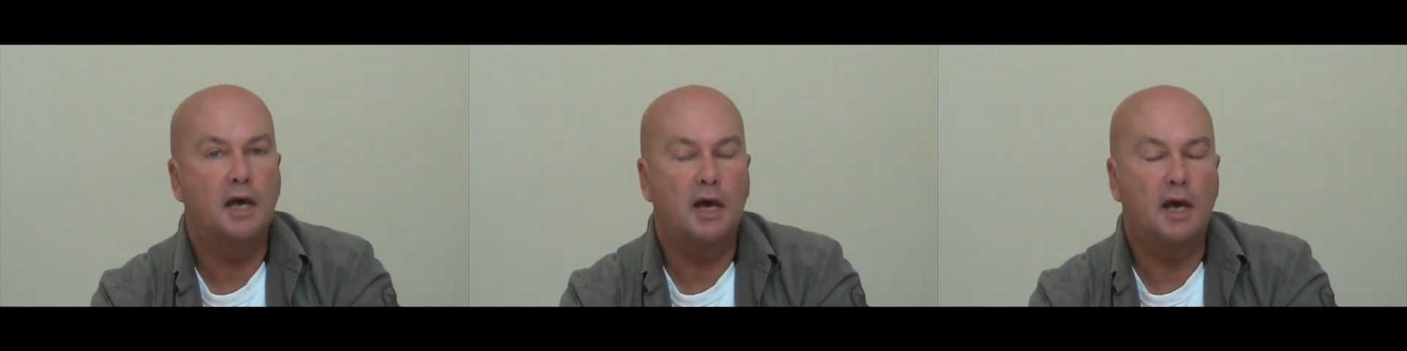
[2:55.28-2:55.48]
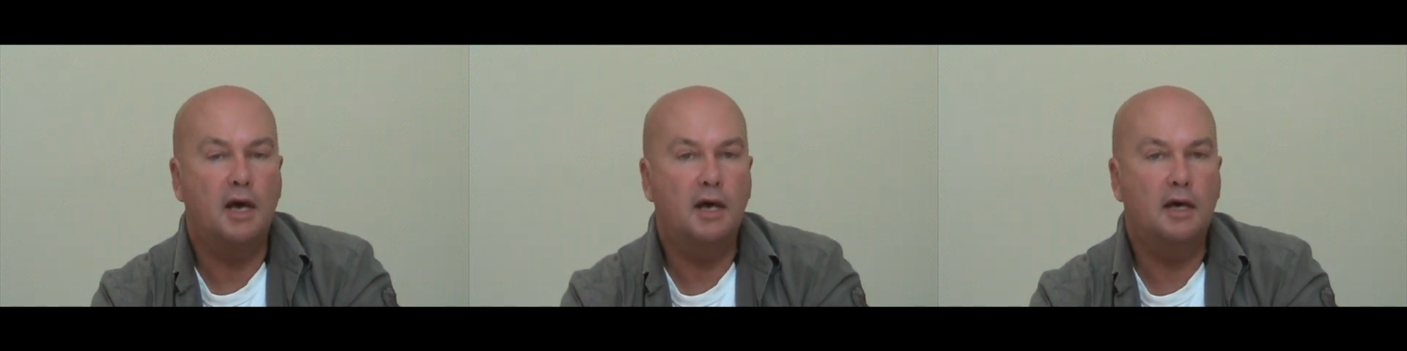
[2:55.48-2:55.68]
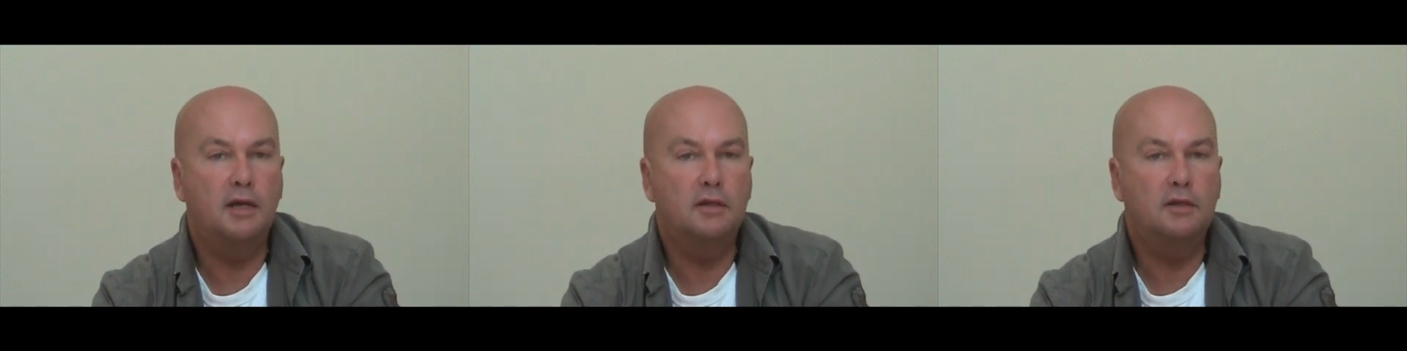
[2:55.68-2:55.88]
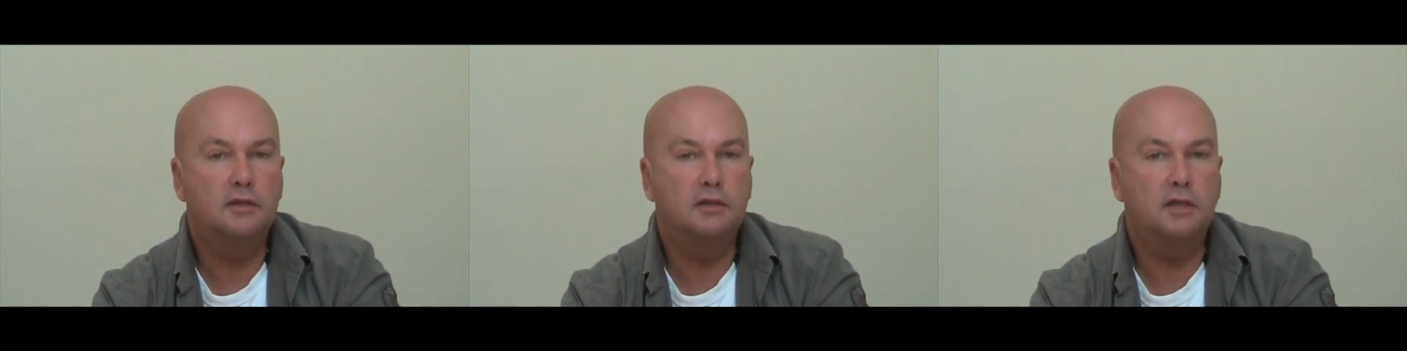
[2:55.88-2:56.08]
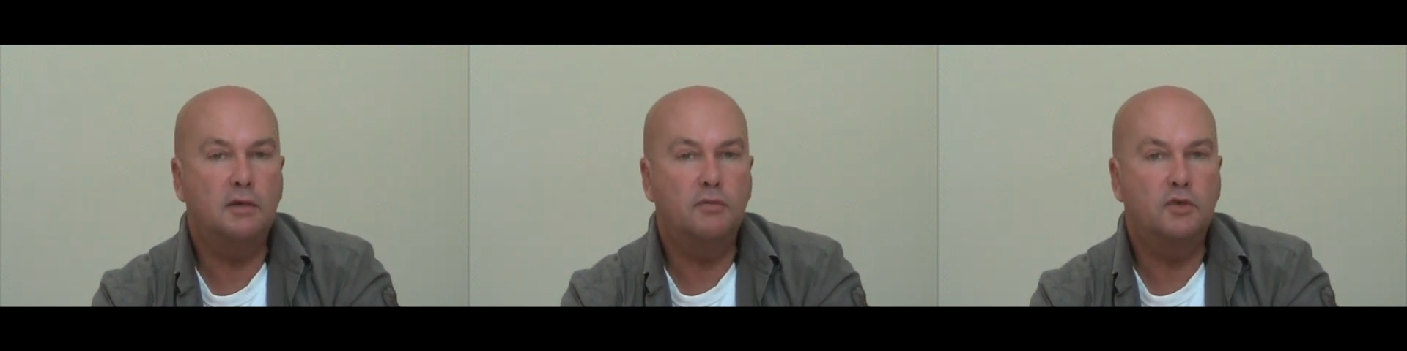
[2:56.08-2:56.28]
and
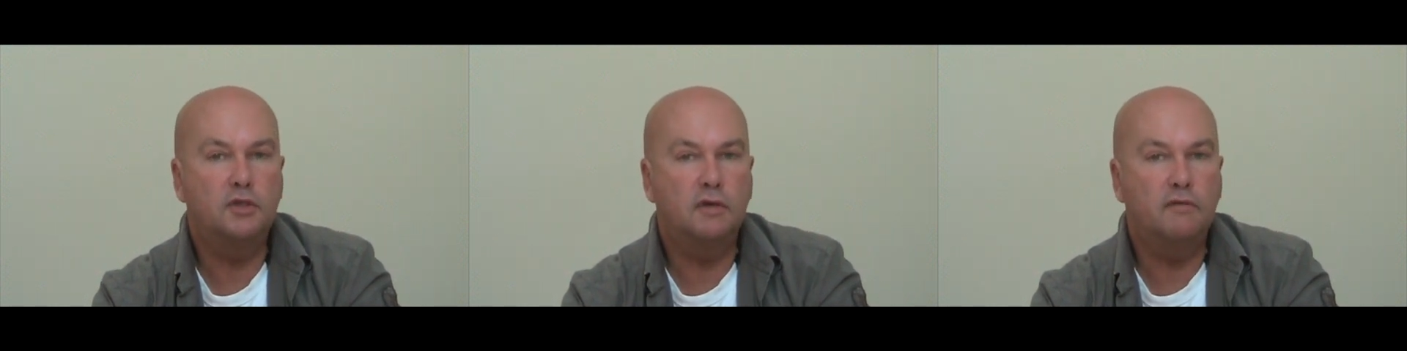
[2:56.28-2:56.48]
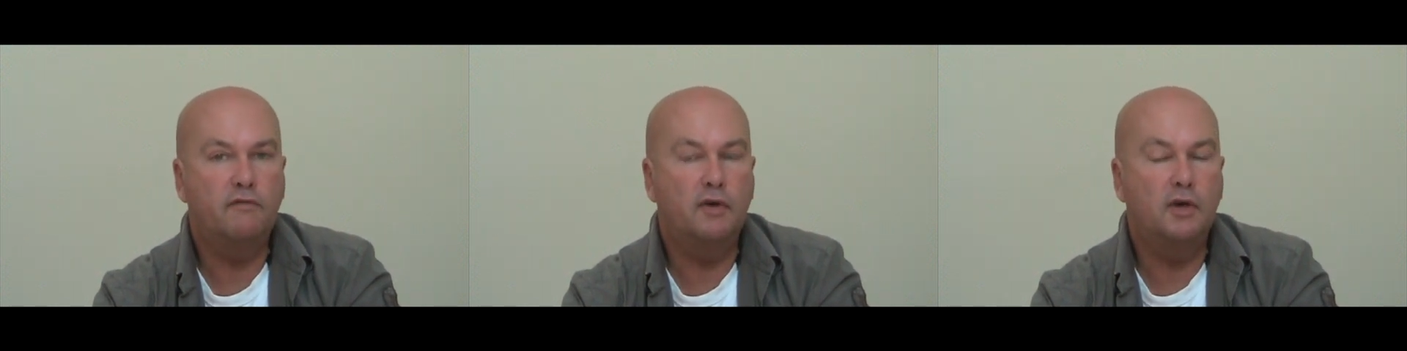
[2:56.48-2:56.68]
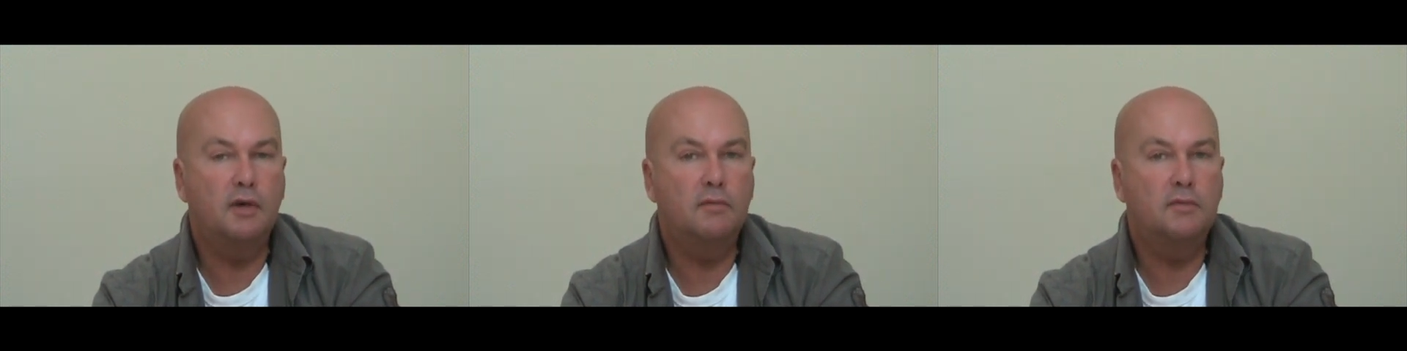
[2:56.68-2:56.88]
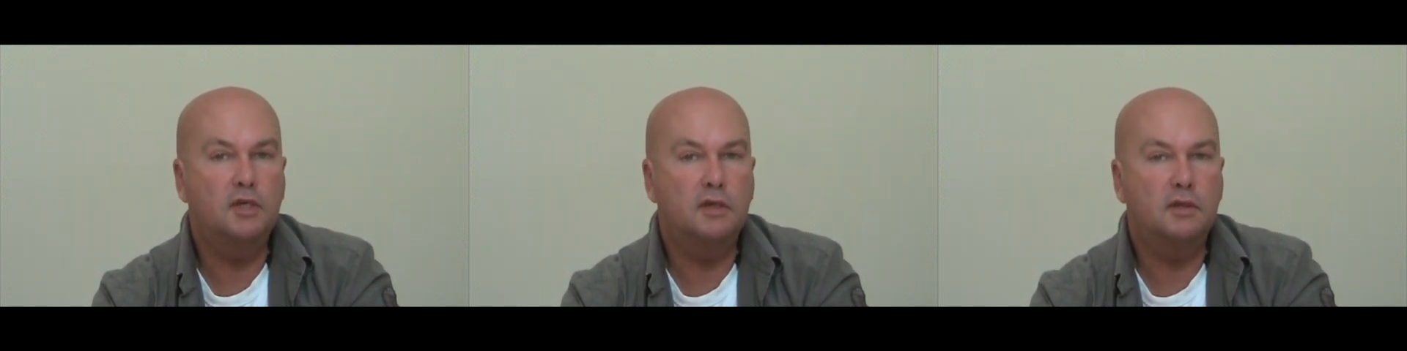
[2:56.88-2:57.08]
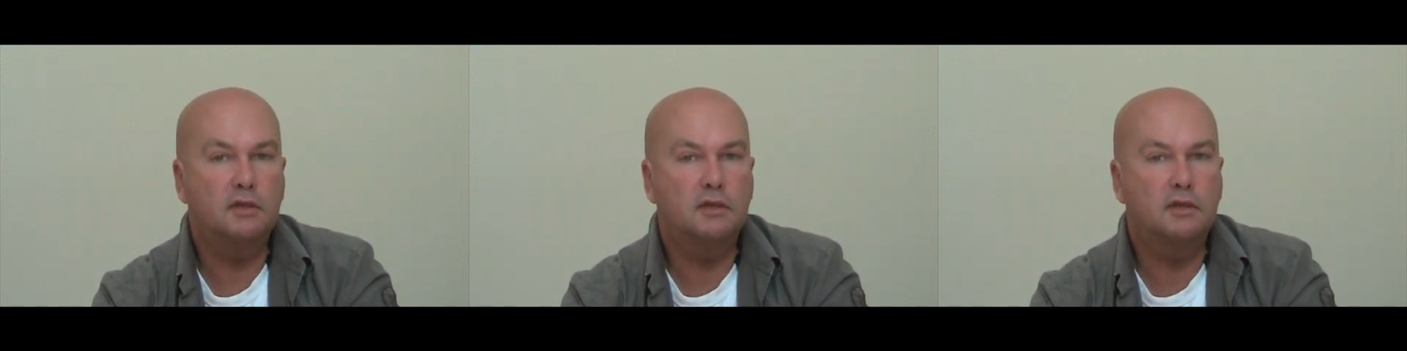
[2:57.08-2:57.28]
it was confirmed
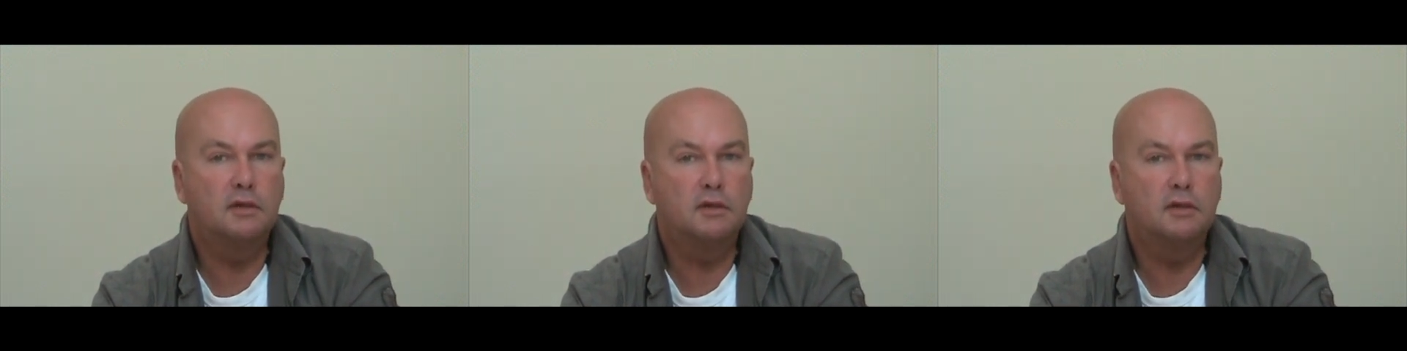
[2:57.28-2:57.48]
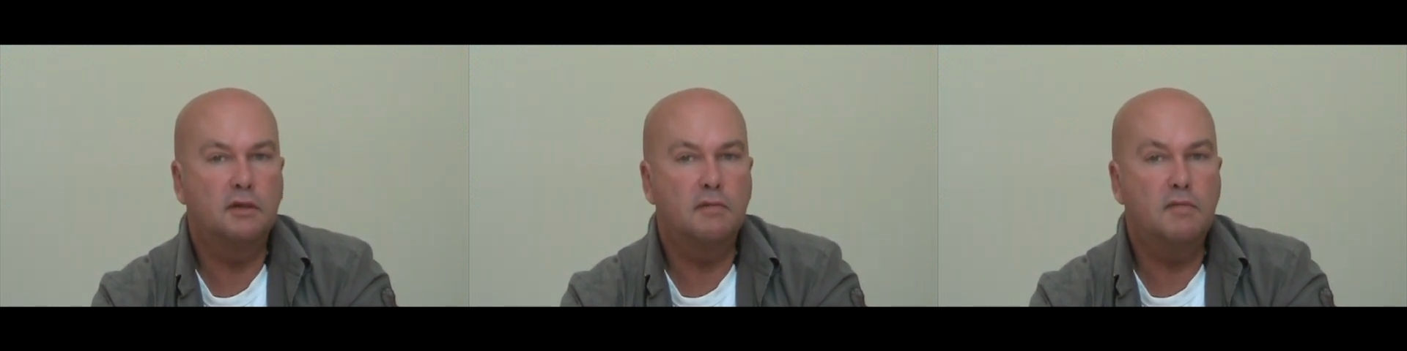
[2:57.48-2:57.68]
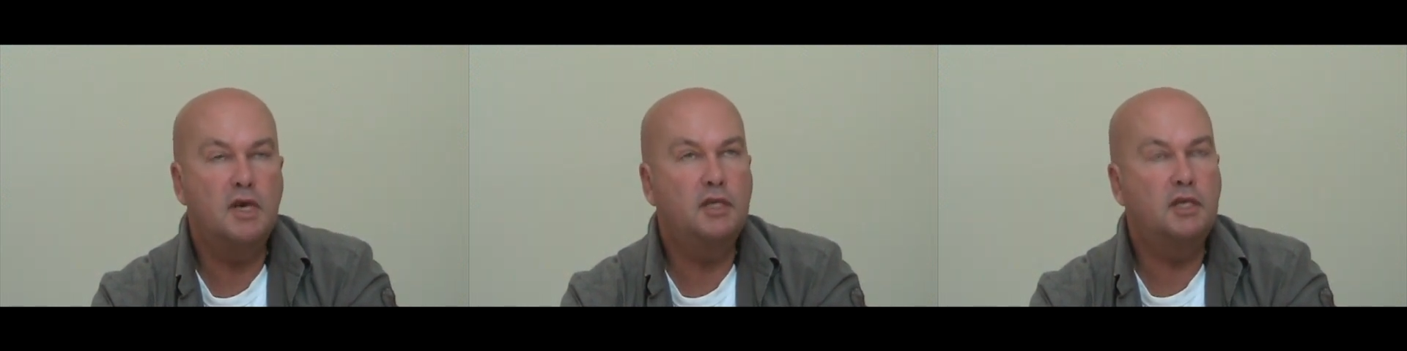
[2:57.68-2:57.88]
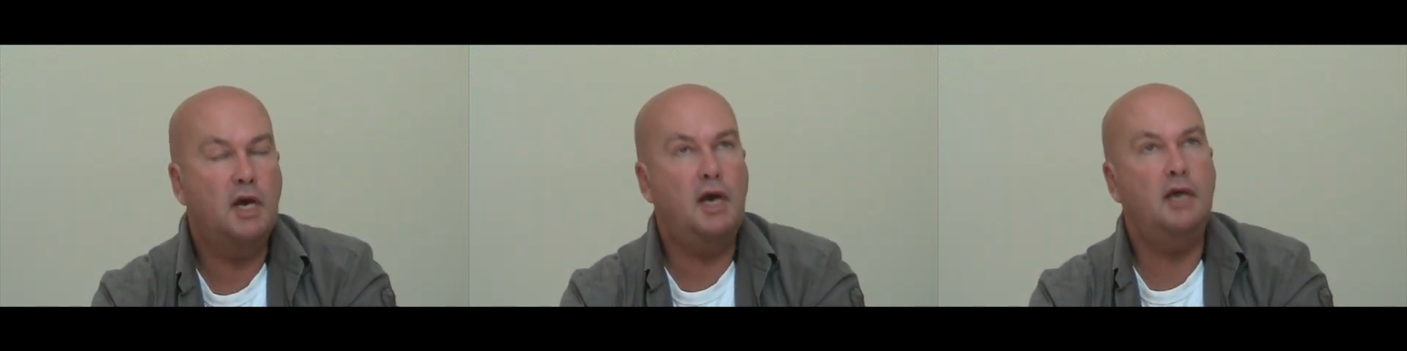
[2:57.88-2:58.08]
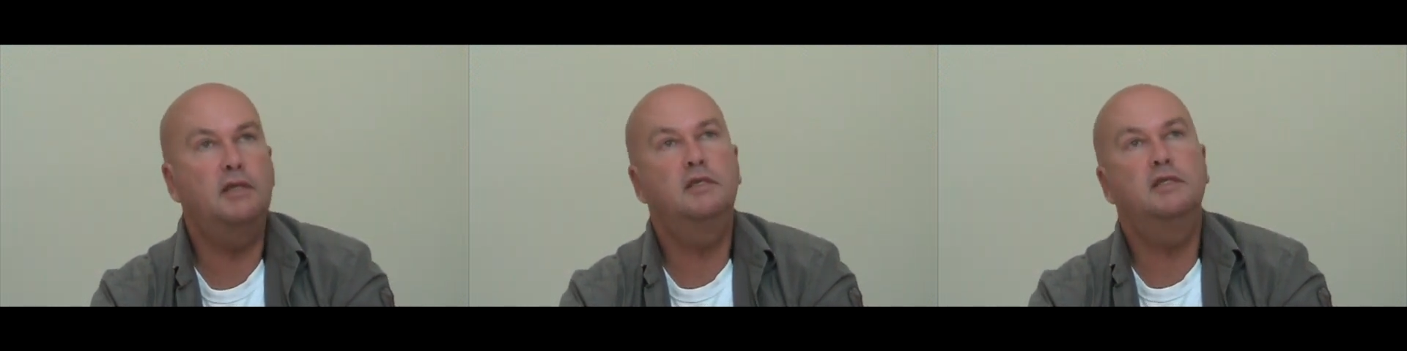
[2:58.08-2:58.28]
that the media
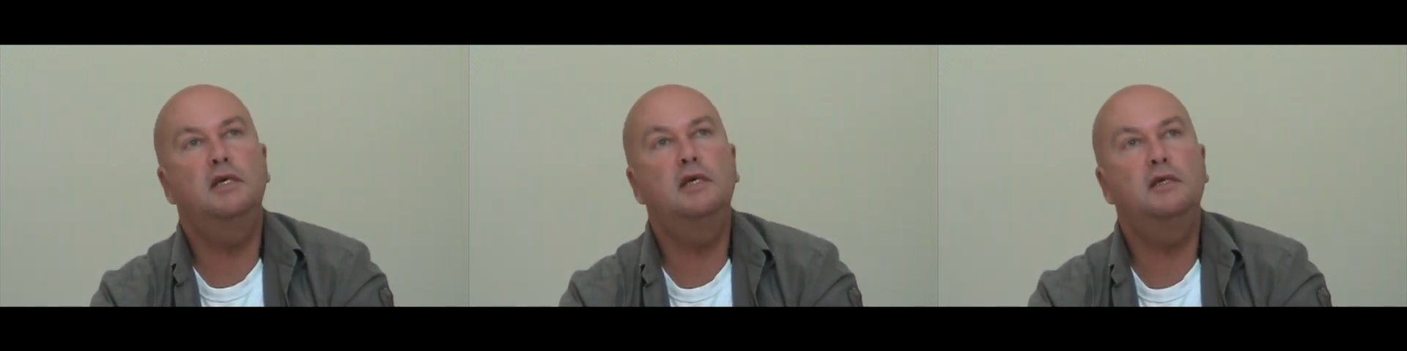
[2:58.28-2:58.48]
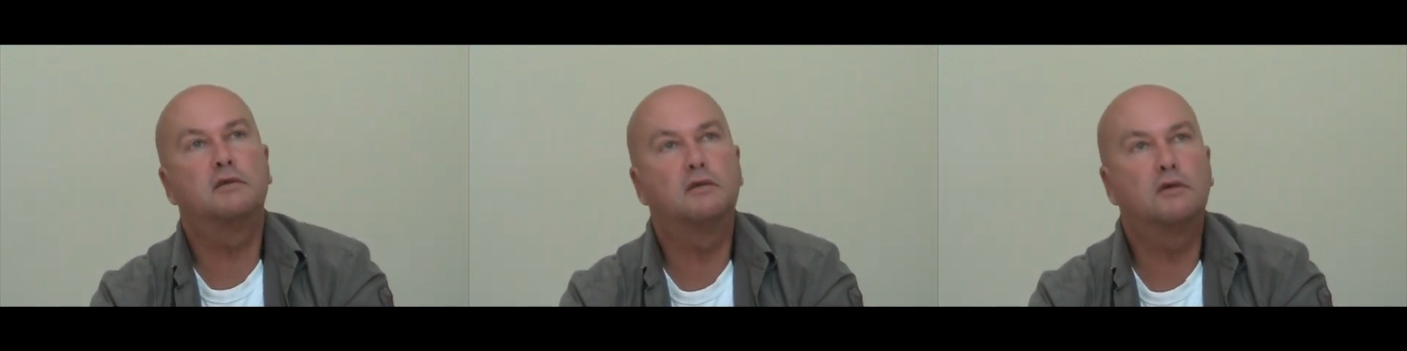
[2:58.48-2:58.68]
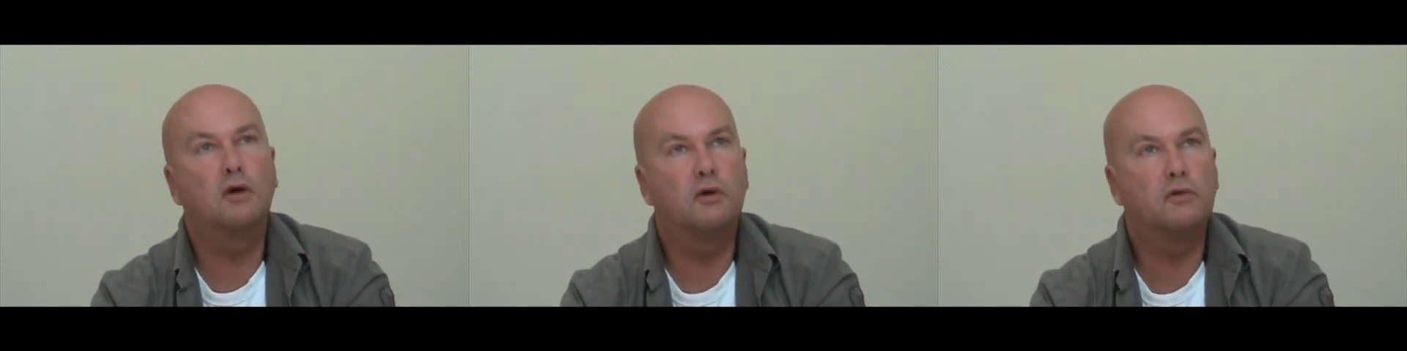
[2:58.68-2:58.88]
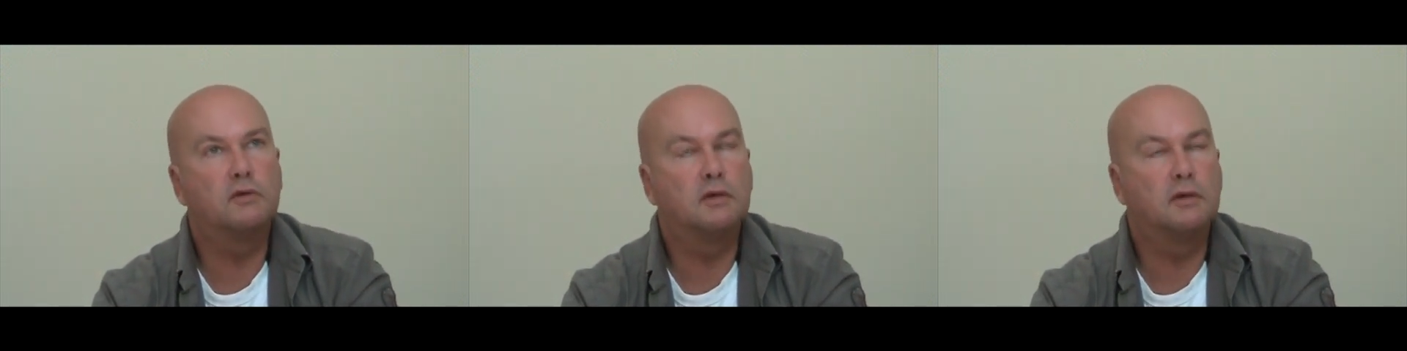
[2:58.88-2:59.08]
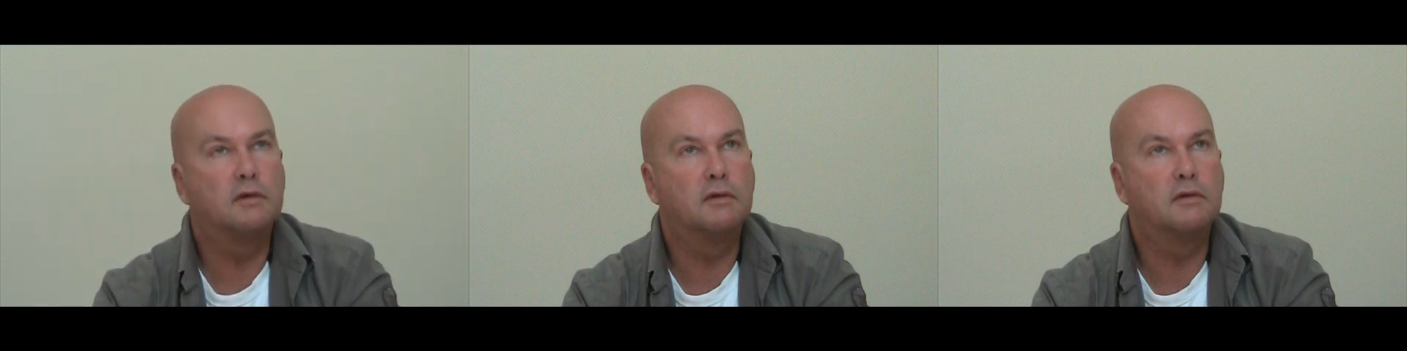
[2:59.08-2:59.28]
had indeed got